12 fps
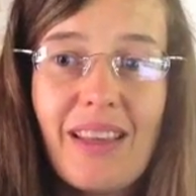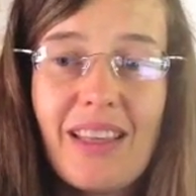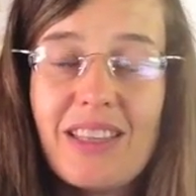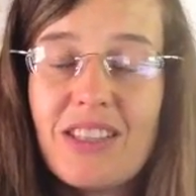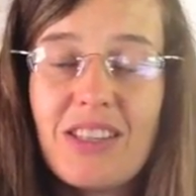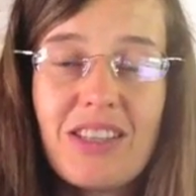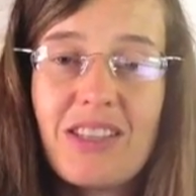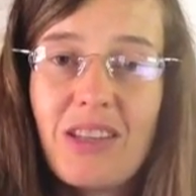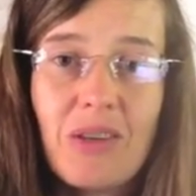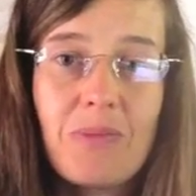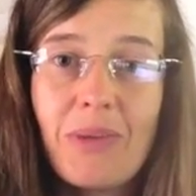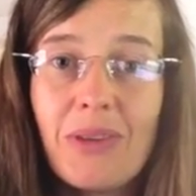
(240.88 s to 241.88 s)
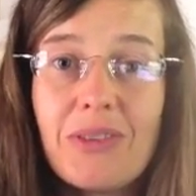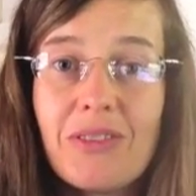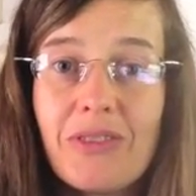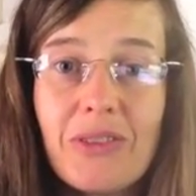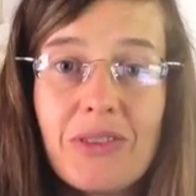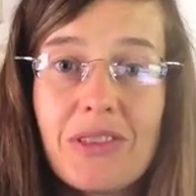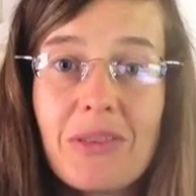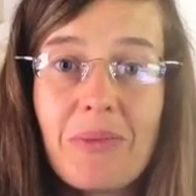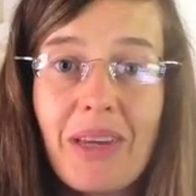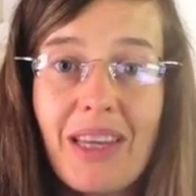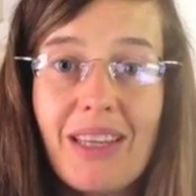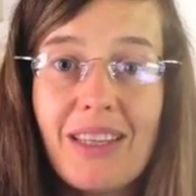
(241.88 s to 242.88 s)
it's just so beautiful to
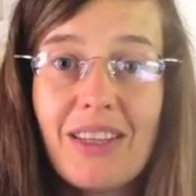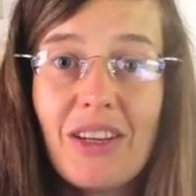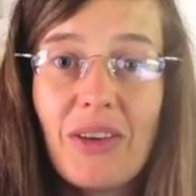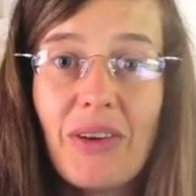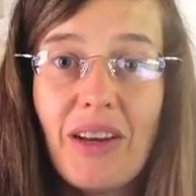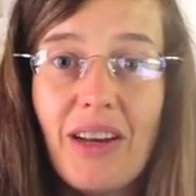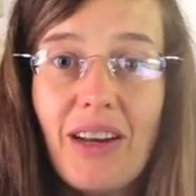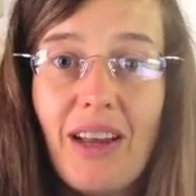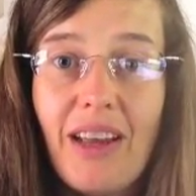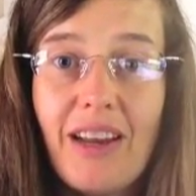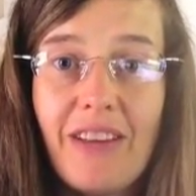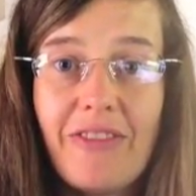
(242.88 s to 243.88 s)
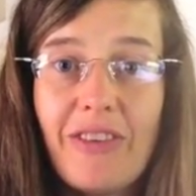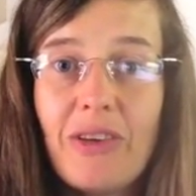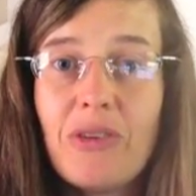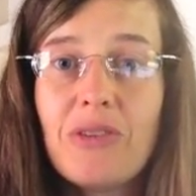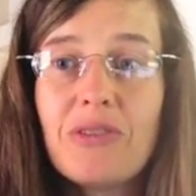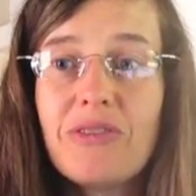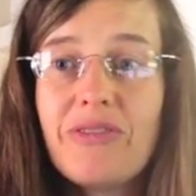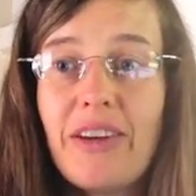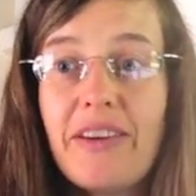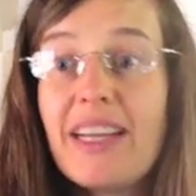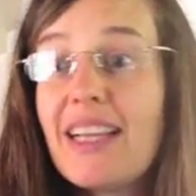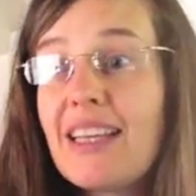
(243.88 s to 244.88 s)
me, and I feel
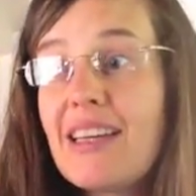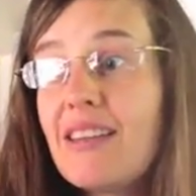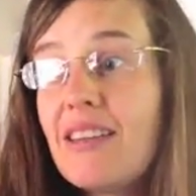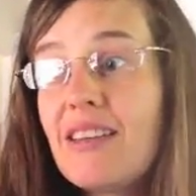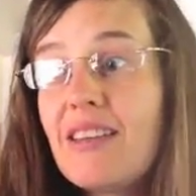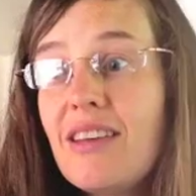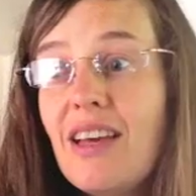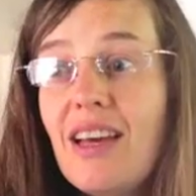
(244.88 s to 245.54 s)
very clear that,